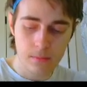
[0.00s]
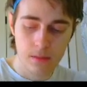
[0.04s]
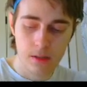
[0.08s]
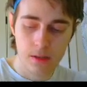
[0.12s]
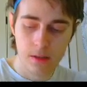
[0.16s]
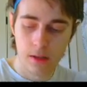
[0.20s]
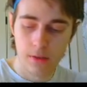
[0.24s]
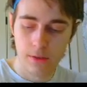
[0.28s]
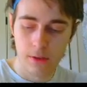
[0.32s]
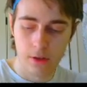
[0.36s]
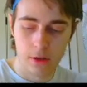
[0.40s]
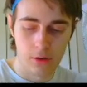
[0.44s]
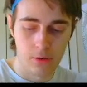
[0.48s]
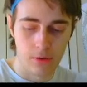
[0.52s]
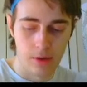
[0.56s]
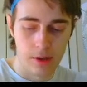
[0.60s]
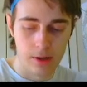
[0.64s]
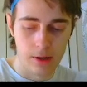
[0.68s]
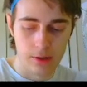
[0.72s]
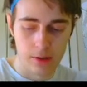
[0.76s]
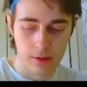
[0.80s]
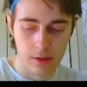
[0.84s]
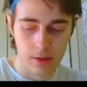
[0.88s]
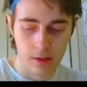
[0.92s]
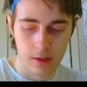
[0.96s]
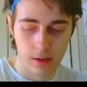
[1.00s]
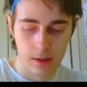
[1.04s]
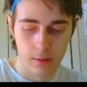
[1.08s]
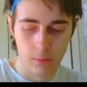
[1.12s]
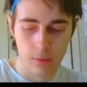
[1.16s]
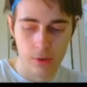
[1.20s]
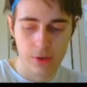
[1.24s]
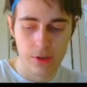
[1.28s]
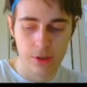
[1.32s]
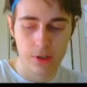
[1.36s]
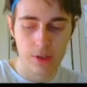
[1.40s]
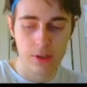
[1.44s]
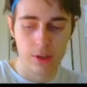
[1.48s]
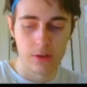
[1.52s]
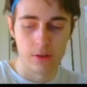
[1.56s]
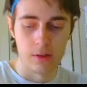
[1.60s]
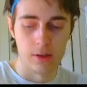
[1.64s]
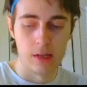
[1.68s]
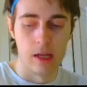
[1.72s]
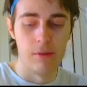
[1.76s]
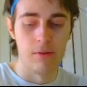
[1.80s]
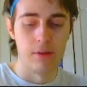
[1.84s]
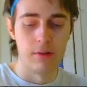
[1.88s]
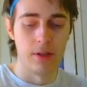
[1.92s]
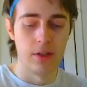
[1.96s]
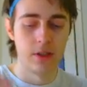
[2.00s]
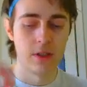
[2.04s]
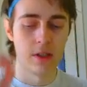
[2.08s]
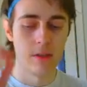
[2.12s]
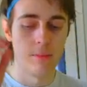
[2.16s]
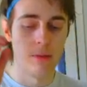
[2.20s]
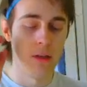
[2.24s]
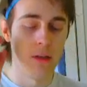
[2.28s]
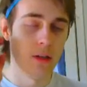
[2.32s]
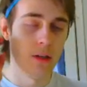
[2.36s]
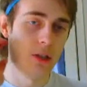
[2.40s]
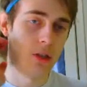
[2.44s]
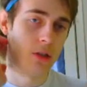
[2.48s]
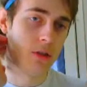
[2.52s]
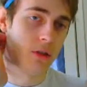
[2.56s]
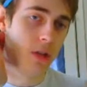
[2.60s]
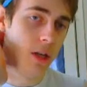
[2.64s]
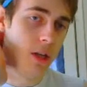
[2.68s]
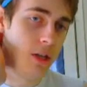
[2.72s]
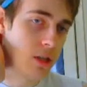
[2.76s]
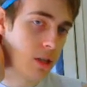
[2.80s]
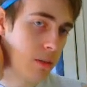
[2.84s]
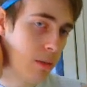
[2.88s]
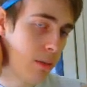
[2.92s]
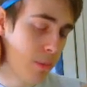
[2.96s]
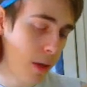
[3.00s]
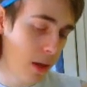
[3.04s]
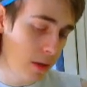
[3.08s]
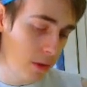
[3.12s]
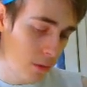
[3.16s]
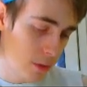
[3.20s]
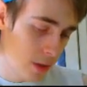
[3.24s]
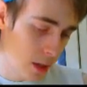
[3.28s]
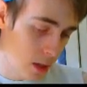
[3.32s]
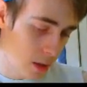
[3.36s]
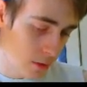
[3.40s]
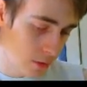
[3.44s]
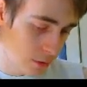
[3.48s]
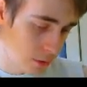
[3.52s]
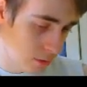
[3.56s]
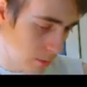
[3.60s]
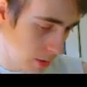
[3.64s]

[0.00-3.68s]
nothing crazy. Once he's gear 11, he's gonna be my new counter to